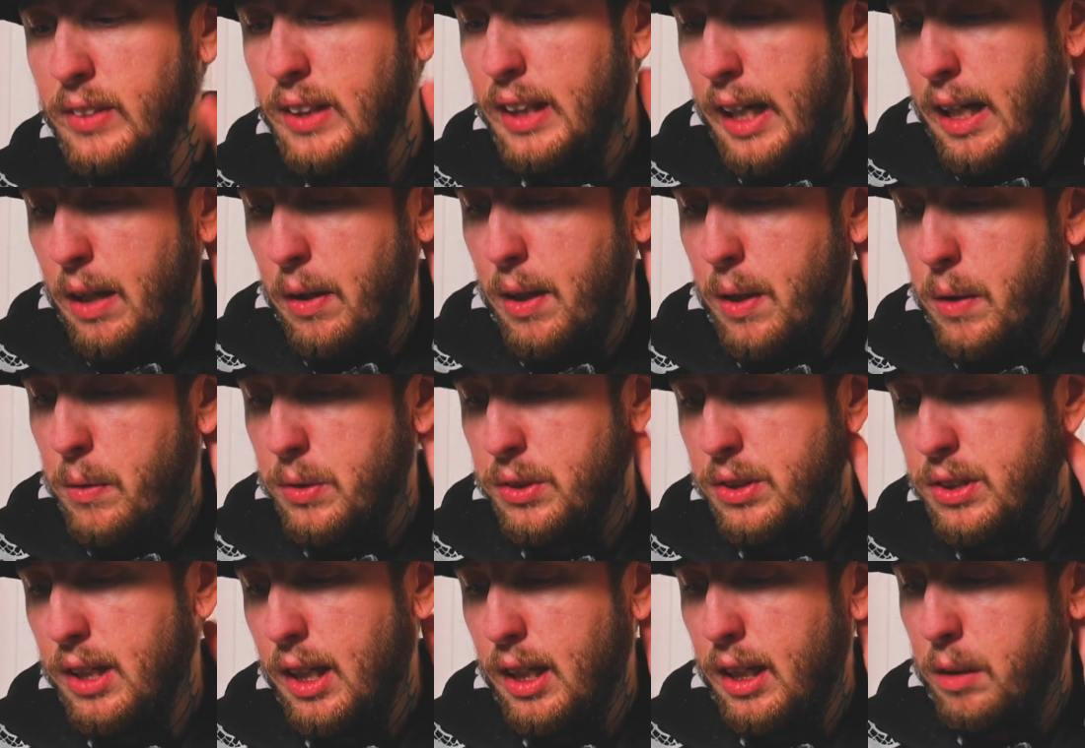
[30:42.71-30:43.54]
how I
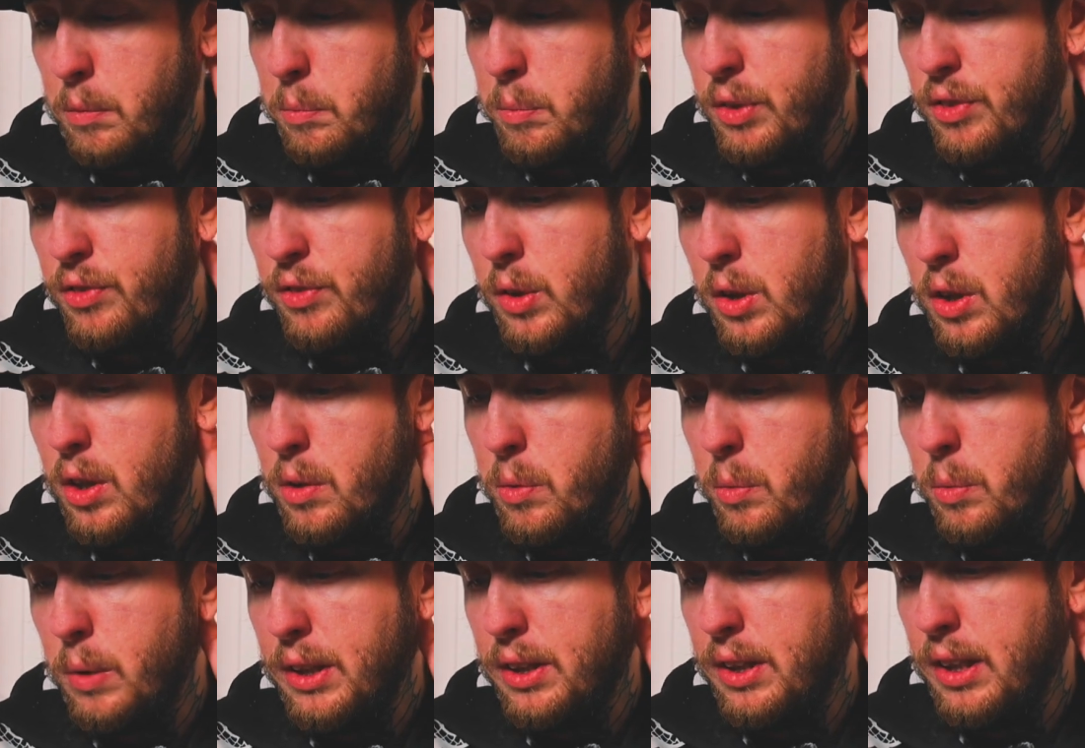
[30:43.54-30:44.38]
was saying
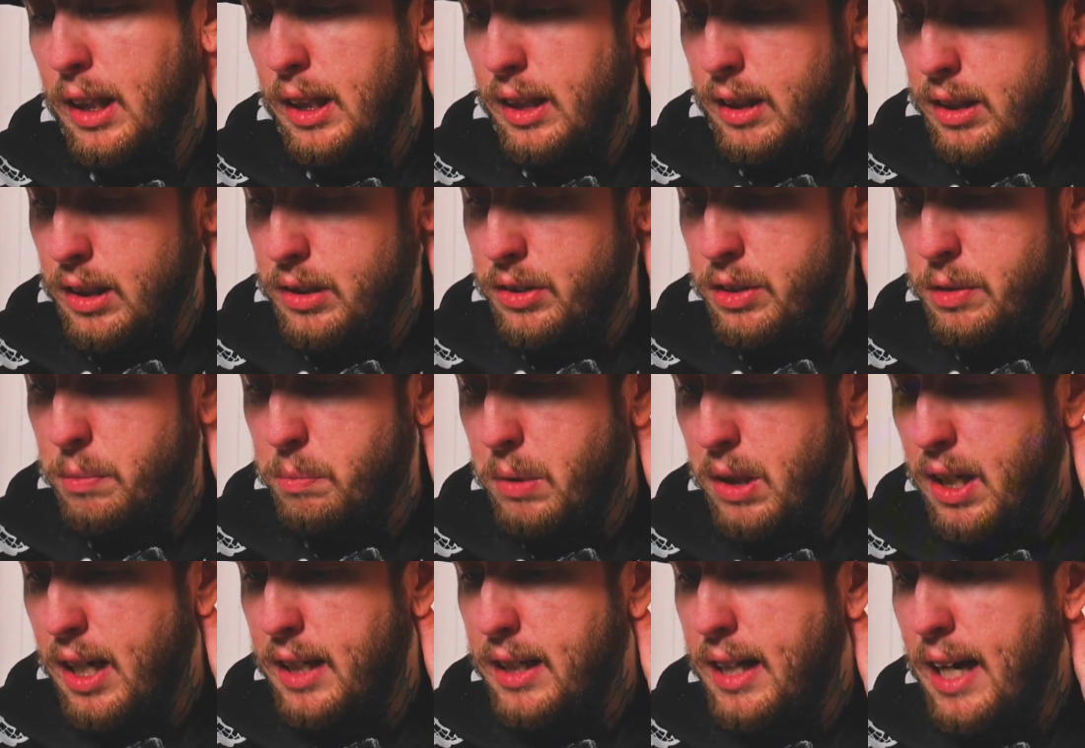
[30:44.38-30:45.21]
before within the
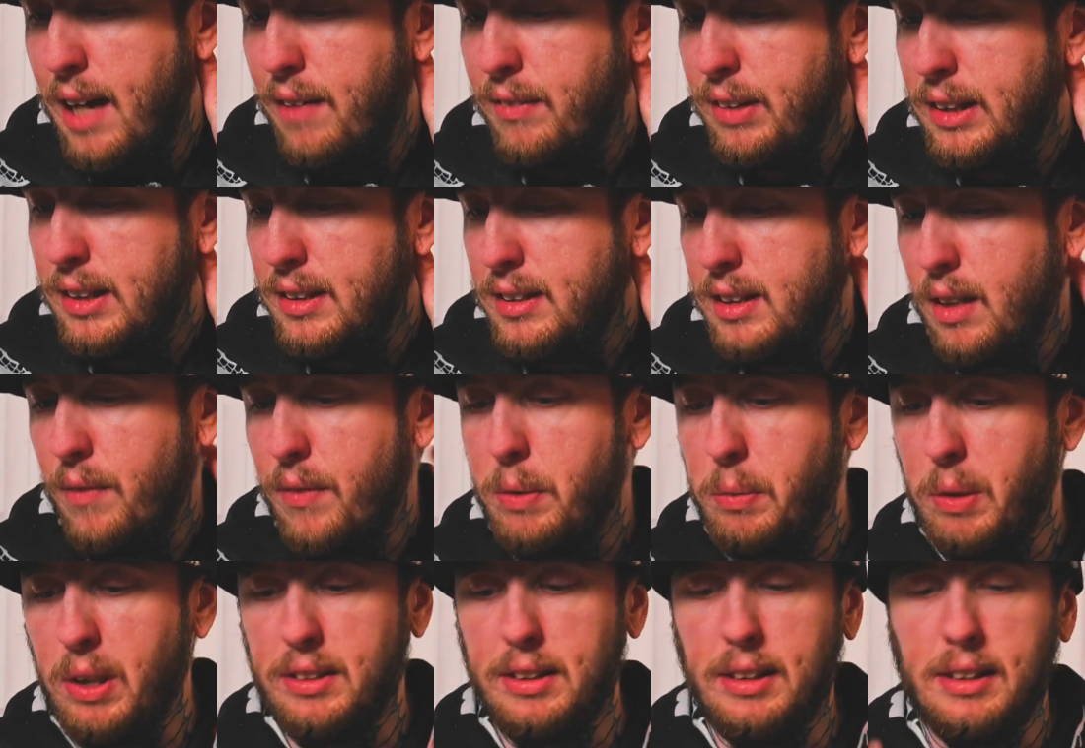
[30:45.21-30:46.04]
spread, having the
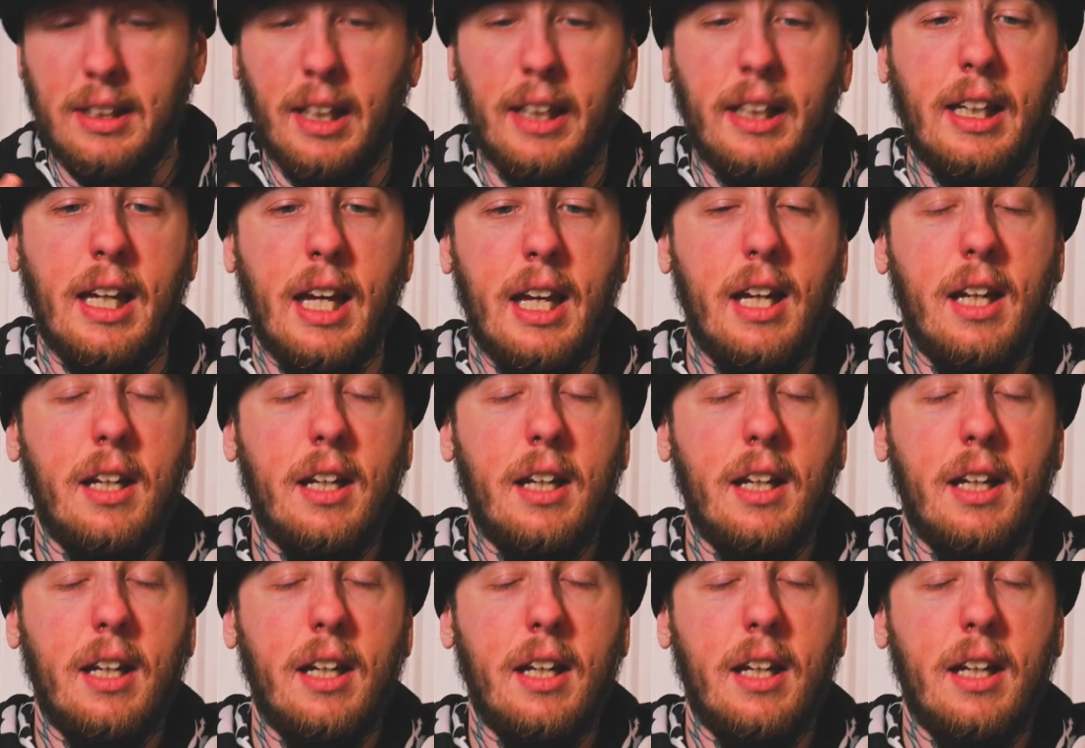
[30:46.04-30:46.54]
Seven of Wands, it's like